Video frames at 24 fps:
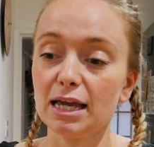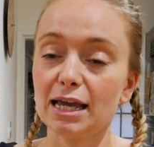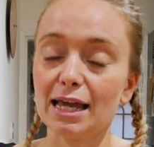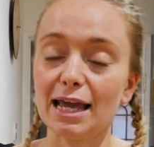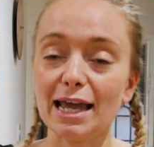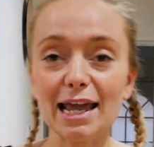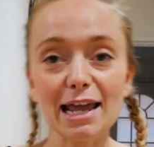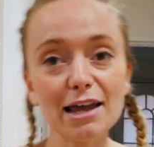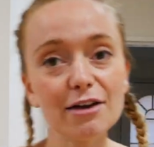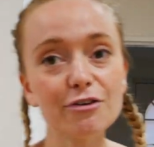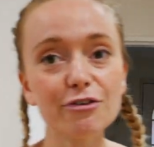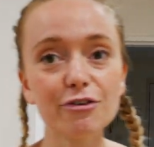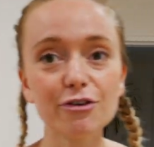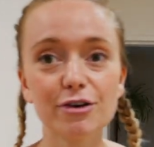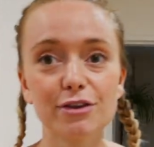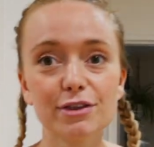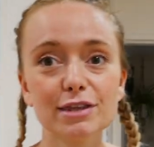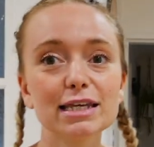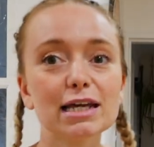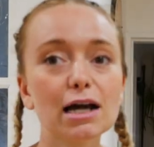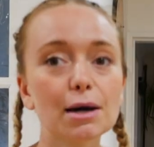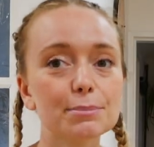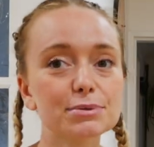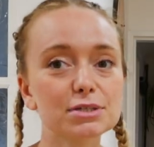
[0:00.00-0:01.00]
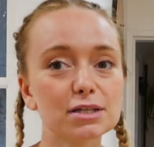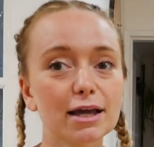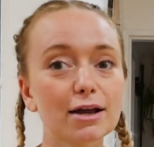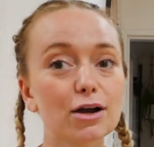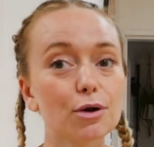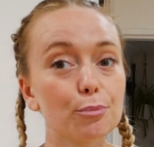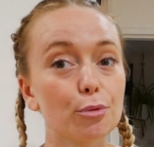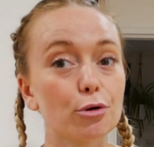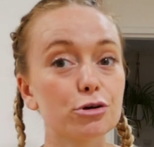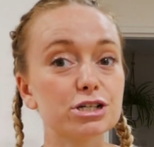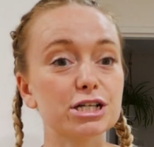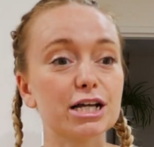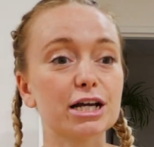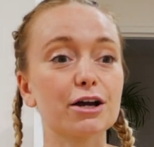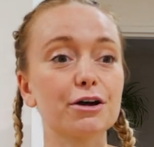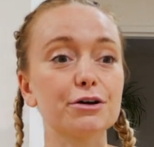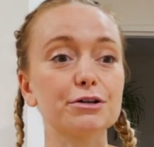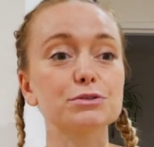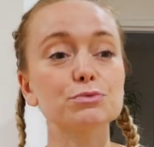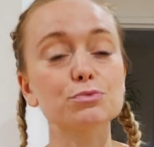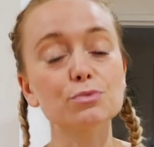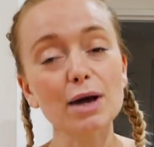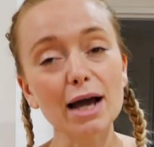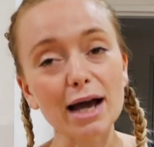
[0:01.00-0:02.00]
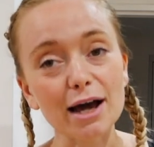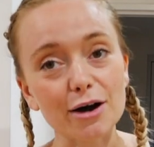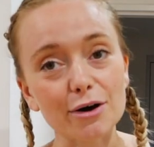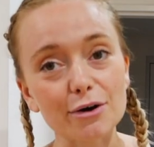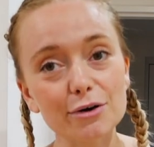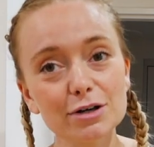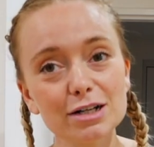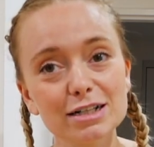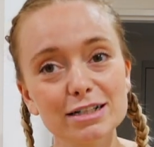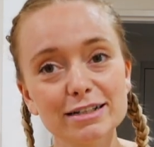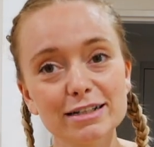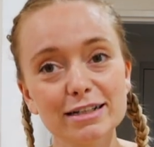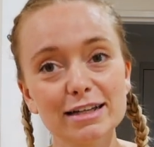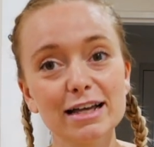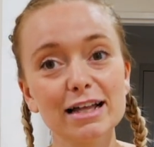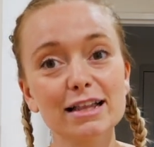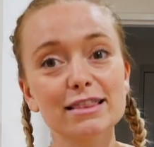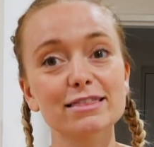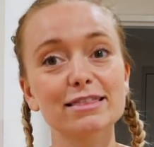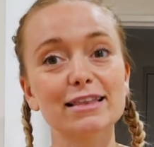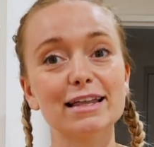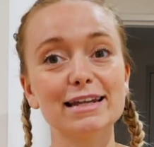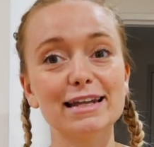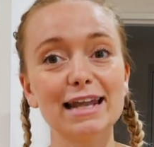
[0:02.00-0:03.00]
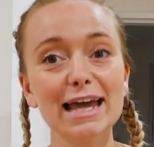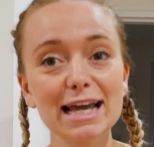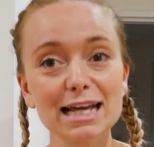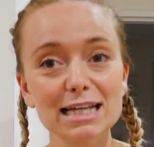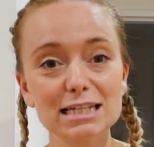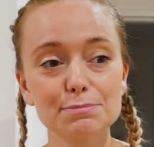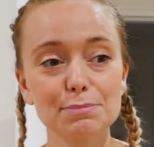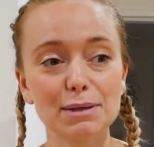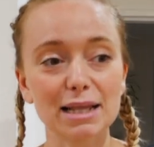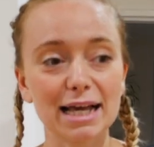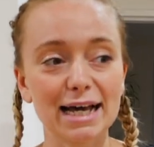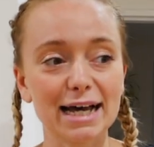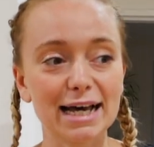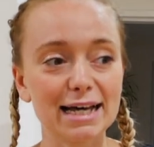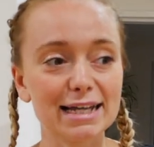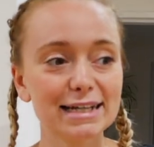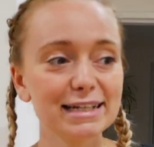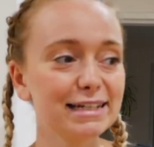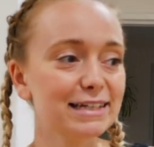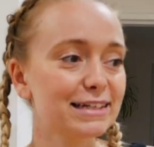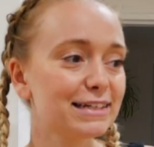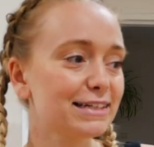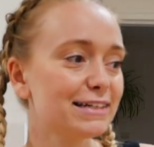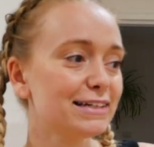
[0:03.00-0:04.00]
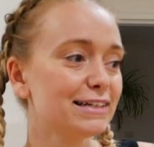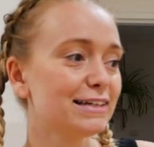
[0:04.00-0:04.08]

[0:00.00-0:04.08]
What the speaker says: If the upcycle project goes well, the next plan